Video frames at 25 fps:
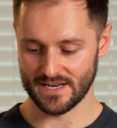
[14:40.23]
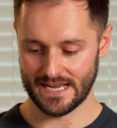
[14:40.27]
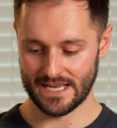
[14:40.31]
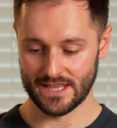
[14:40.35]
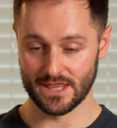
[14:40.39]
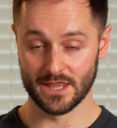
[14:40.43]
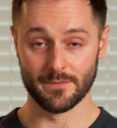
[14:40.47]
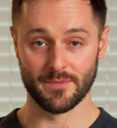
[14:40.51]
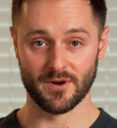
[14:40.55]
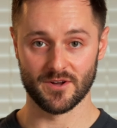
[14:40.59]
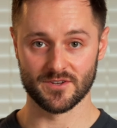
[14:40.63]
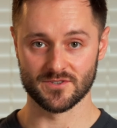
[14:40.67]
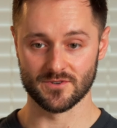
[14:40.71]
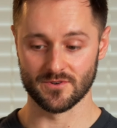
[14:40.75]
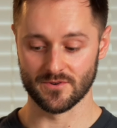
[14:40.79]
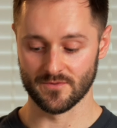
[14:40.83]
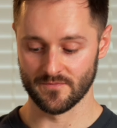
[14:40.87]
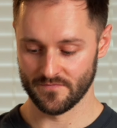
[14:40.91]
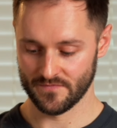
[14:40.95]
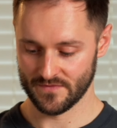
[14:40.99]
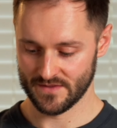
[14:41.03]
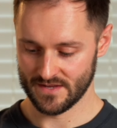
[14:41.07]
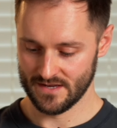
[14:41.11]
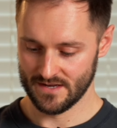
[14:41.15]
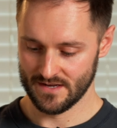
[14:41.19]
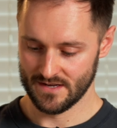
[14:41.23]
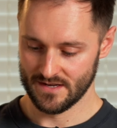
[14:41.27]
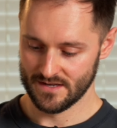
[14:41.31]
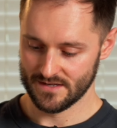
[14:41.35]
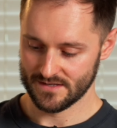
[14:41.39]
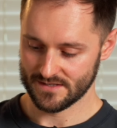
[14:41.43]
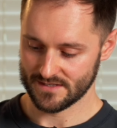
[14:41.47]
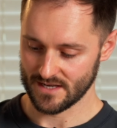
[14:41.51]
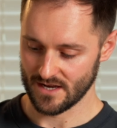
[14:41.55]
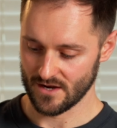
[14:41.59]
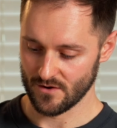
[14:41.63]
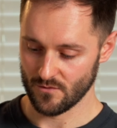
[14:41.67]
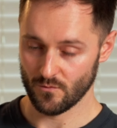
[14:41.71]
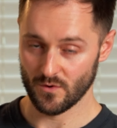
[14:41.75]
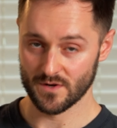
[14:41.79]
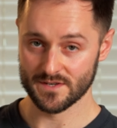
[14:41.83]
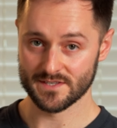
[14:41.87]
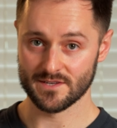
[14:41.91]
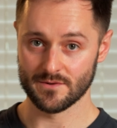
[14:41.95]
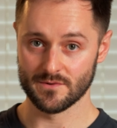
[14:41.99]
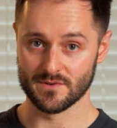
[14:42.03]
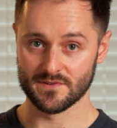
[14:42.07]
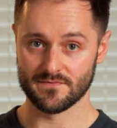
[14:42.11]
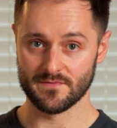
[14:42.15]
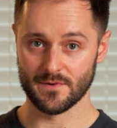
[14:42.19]
in the bottle. So once
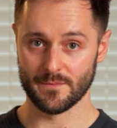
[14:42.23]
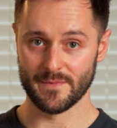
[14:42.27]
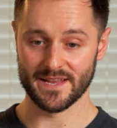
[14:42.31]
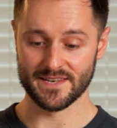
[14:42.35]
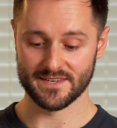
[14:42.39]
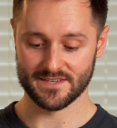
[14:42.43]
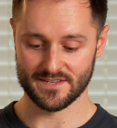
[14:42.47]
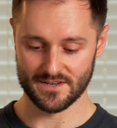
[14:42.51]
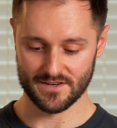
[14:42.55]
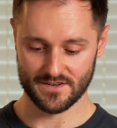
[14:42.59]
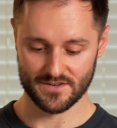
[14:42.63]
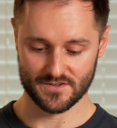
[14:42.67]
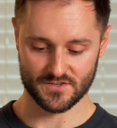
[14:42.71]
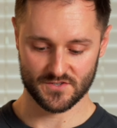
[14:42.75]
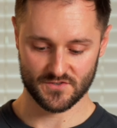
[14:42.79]
it was fermented and